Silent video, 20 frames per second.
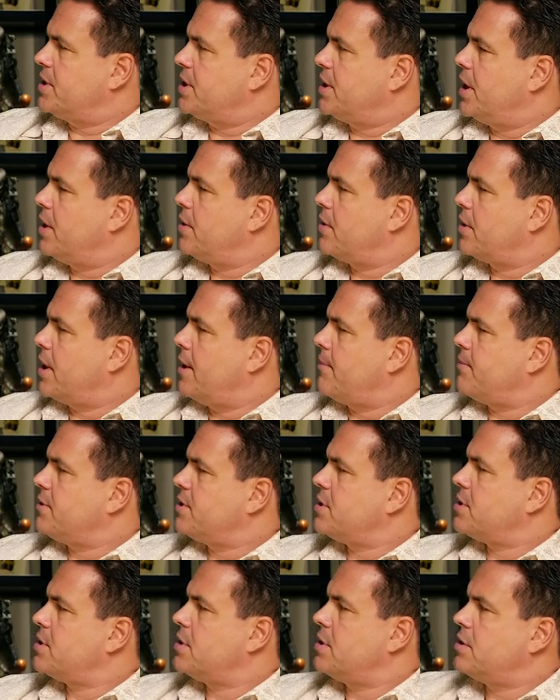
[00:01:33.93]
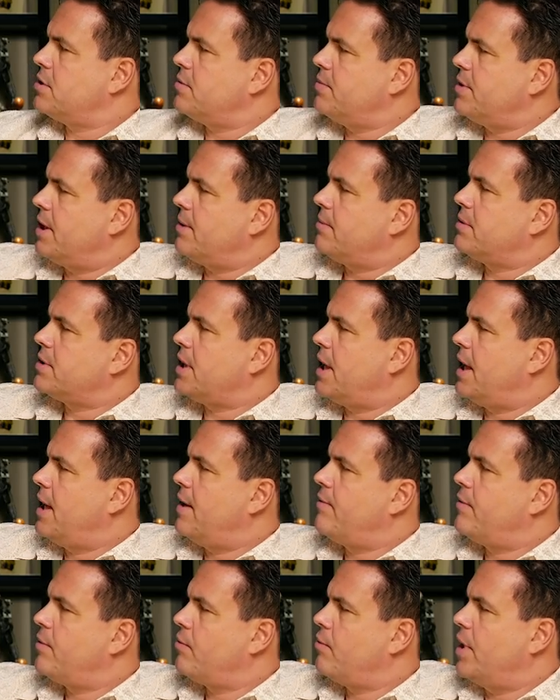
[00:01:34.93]
it together compositionally to be able to
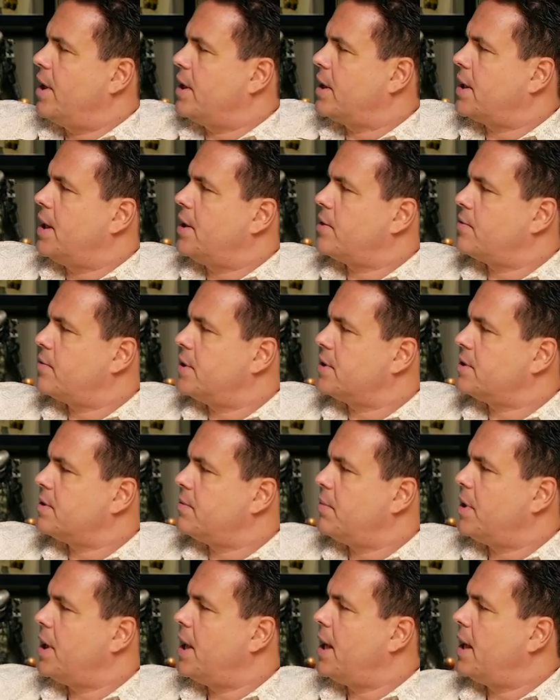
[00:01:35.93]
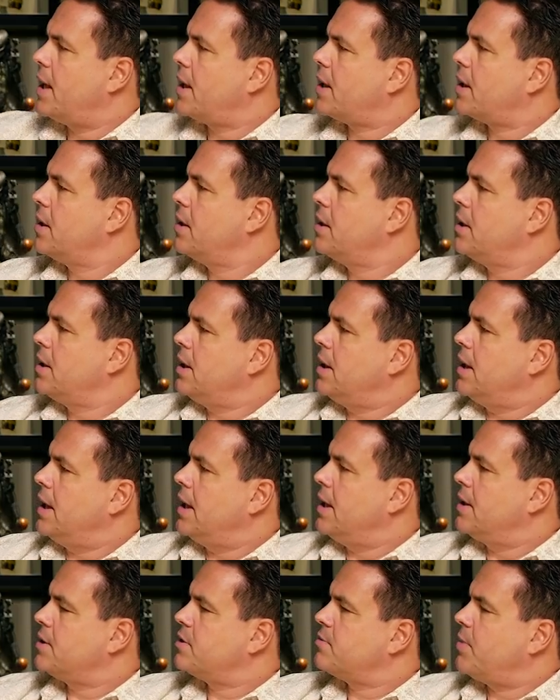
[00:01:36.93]
have the red contrast the black.
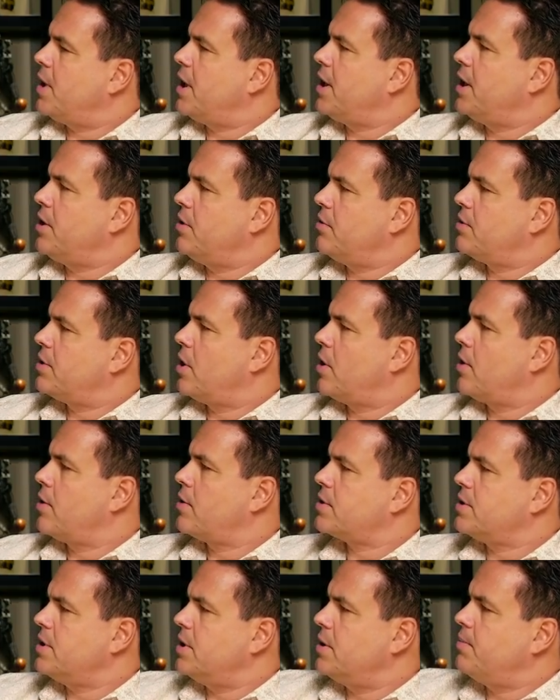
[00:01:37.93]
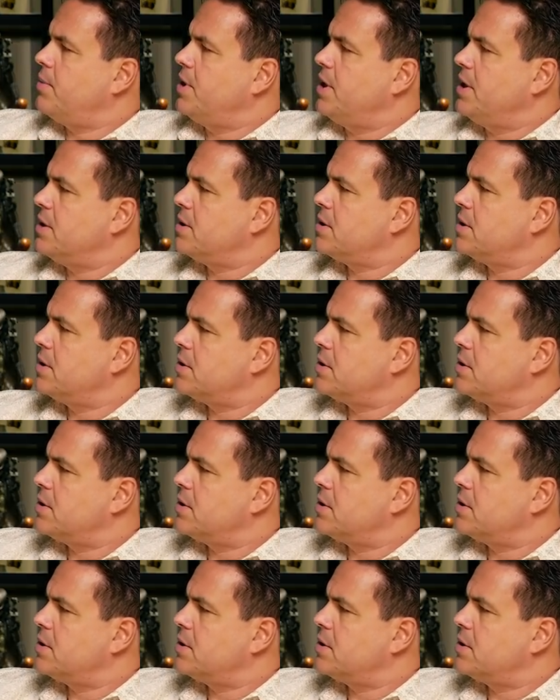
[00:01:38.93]
And spotting your darks in a piece